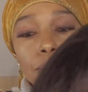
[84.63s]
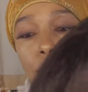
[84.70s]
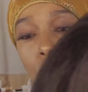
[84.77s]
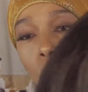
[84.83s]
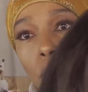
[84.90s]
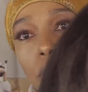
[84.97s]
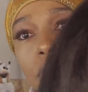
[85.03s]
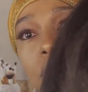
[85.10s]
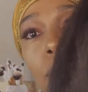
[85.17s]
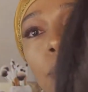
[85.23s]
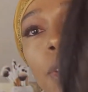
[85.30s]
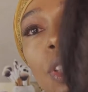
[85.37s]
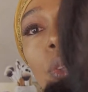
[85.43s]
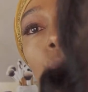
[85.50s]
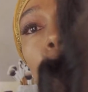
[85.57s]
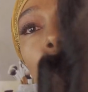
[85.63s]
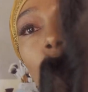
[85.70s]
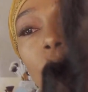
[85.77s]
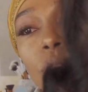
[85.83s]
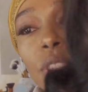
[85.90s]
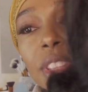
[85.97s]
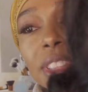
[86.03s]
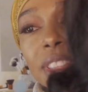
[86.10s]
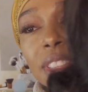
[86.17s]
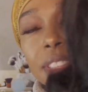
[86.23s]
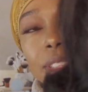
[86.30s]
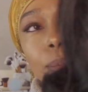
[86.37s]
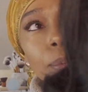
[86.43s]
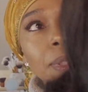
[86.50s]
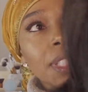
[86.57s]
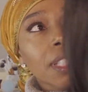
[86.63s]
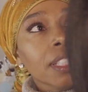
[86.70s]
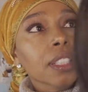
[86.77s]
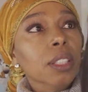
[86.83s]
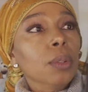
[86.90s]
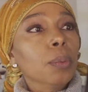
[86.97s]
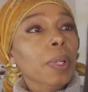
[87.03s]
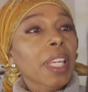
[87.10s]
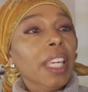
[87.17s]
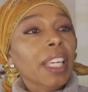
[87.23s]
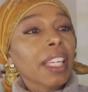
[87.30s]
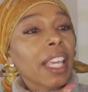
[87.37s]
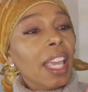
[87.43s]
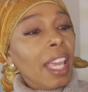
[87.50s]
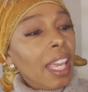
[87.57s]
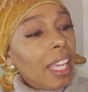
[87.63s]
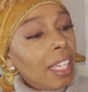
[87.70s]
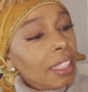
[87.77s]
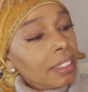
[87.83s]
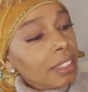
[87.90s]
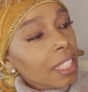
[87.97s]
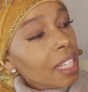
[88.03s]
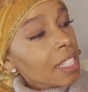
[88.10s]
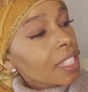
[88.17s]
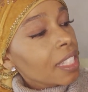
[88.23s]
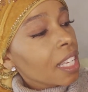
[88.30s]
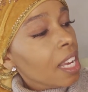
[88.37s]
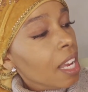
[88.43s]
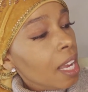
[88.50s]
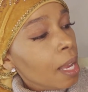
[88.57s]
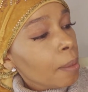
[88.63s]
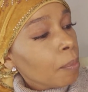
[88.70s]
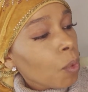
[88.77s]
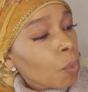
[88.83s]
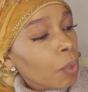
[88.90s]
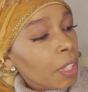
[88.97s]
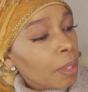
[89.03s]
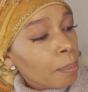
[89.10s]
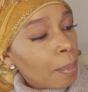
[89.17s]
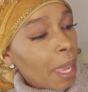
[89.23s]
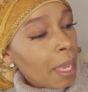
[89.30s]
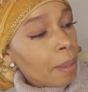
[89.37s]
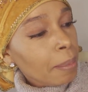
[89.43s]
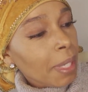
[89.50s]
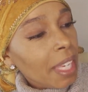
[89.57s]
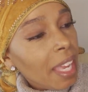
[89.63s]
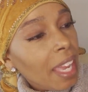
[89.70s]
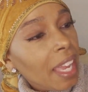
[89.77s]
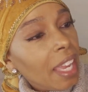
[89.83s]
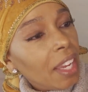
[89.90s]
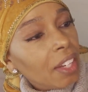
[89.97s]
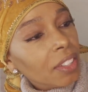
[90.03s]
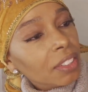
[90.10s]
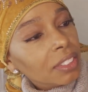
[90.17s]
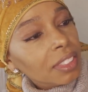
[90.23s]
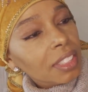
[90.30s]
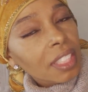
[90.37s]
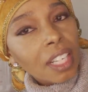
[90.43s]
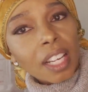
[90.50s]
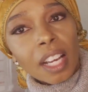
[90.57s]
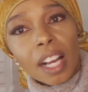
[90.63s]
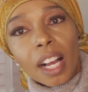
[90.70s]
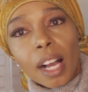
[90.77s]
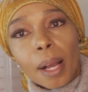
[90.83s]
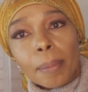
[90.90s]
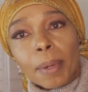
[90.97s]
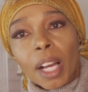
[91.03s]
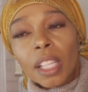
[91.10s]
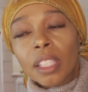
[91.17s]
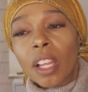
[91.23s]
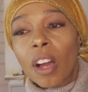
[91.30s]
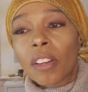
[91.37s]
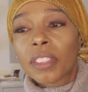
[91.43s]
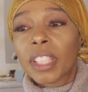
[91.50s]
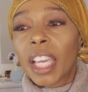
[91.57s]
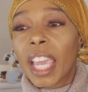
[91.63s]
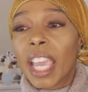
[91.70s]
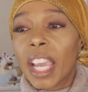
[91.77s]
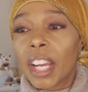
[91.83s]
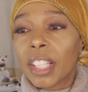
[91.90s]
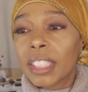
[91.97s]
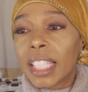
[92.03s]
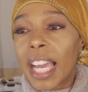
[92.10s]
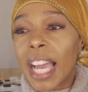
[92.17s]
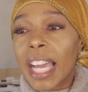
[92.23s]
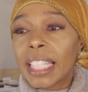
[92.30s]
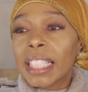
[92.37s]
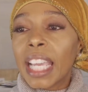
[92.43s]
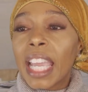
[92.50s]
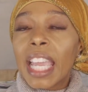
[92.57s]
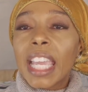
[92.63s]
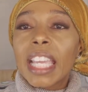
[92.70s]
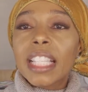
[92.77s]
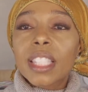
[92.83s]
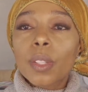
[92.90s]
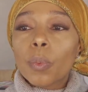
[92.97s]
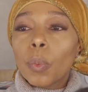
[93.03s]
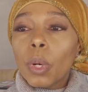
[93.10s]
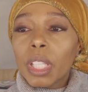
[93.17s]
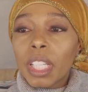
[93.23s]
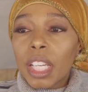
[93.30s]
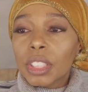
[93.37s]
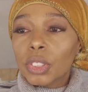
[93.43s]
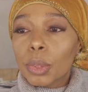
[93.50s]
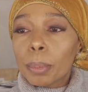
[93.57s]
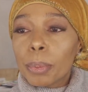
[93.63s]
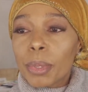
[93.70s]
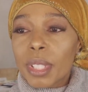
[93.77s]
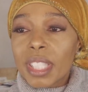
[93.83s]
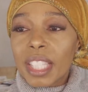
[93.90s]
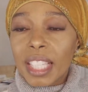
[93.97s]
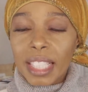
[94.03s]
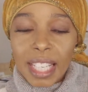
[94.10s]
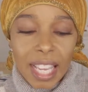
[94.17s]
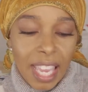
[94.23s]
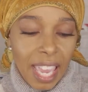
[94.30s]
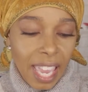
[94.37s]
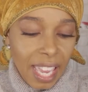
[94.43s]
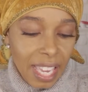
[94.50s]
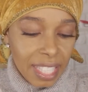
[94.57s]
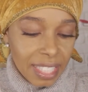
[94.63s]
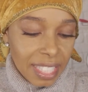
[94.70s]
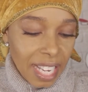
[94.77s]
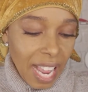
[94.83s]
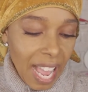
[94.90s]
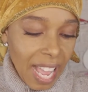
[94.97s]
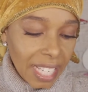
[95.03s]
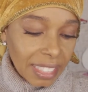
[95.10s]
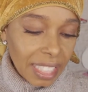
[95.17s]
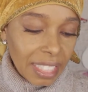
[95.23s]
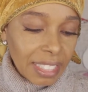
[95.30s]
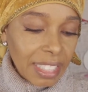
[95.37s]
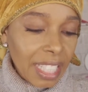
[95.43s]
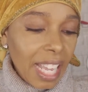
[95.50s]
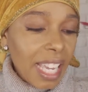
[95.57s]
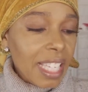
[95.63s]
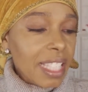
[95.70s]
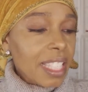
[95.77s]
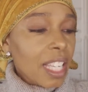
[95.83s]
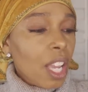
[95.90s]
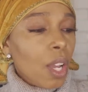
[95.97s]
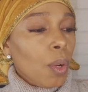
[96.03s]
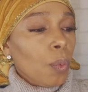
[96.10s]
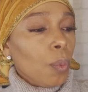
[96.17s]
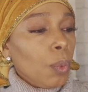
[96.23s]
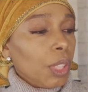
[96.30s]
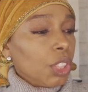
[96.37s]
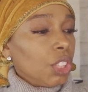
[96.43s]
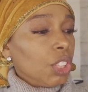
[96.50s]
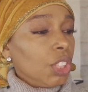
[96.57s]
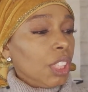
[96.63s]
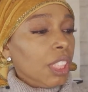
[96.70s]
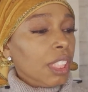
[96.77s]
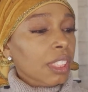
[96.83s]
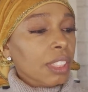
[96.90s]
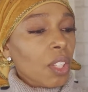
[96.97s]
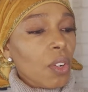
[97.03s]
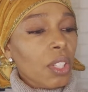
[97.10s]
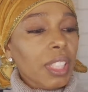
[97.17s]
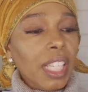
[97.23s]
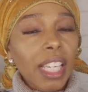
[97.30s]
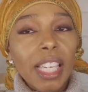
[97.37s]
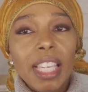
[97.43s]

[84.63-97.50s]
or someone who purchased this particular wig, it does come with baby hairs um, along the hairline. It's 100% hand-tied lace, which is on the